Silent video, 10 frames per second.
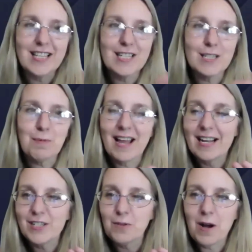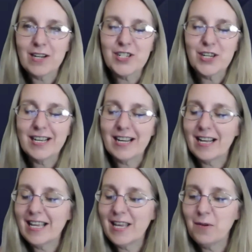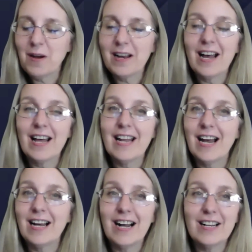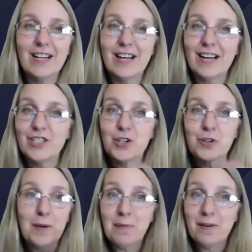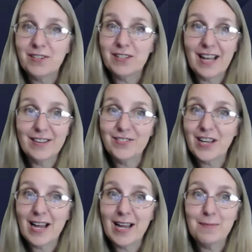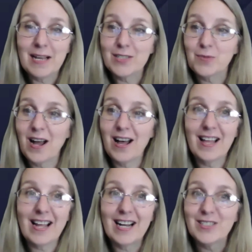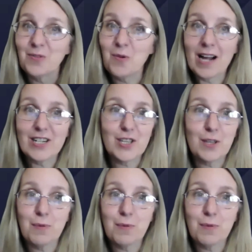this, but I got to watch. He went on a trip of a lifetime as well. I got to watch the